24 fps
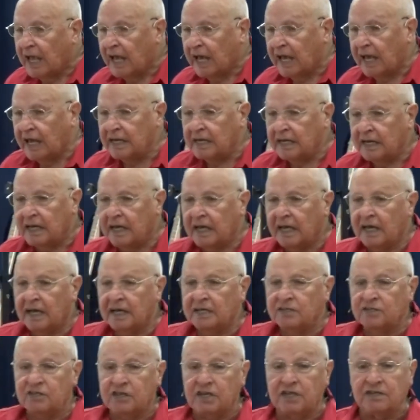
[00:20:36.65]
And
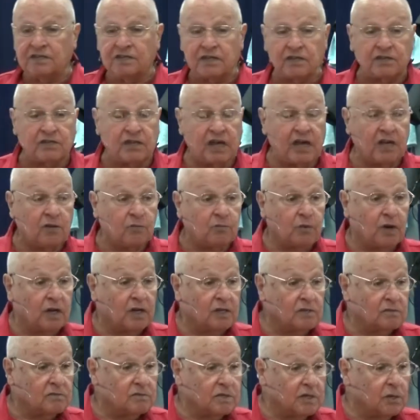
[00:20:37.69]
uh, Jesus said,
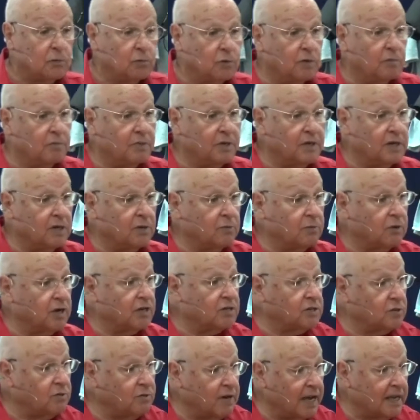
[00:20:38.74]
Well, he will be
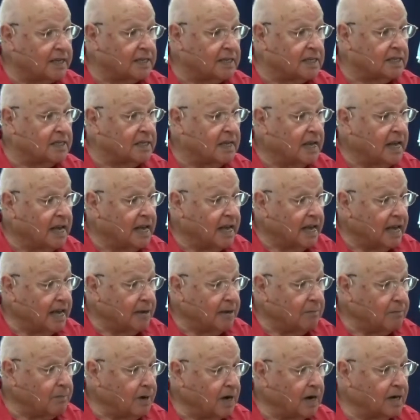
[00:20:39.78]
resurrected.
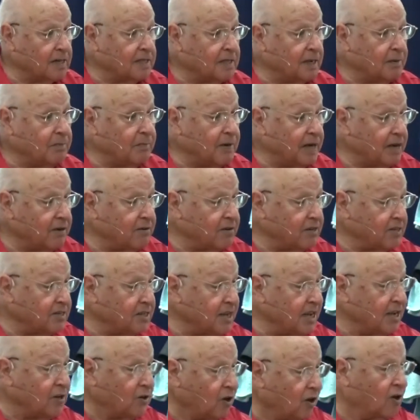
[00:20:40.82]
And Martin, and Mary
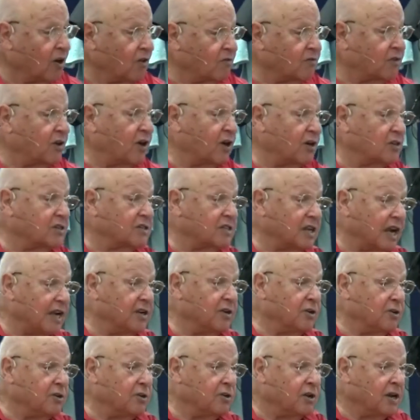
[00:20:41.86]
said, Oh, of course, I
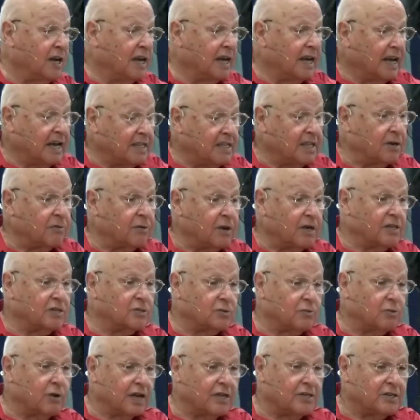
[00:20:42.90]
know the
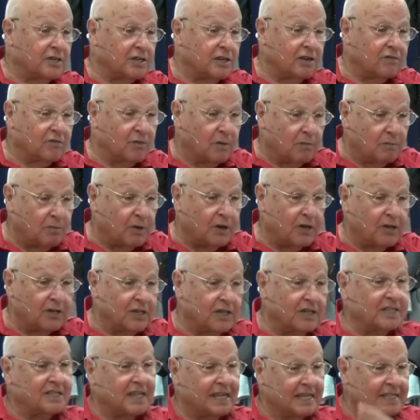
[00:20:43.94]
resurrection of the
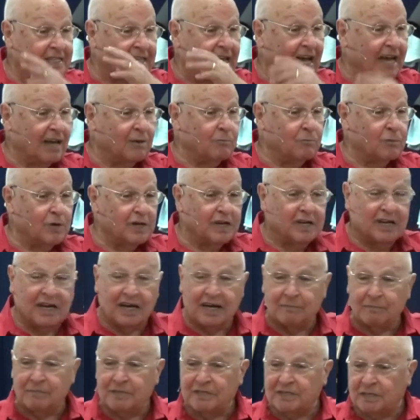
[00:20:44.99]
body. That time will
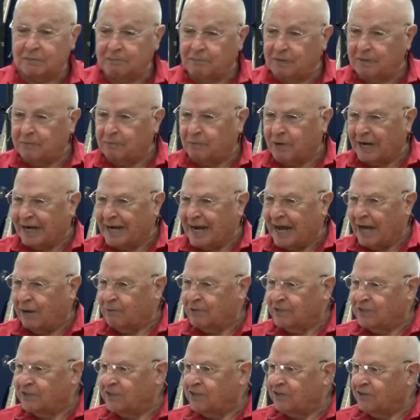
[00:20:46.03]
come. He said, But from now
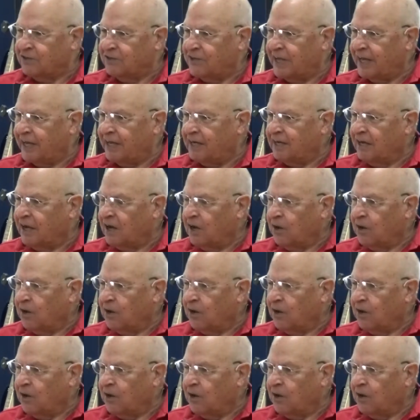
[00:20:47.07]
until then,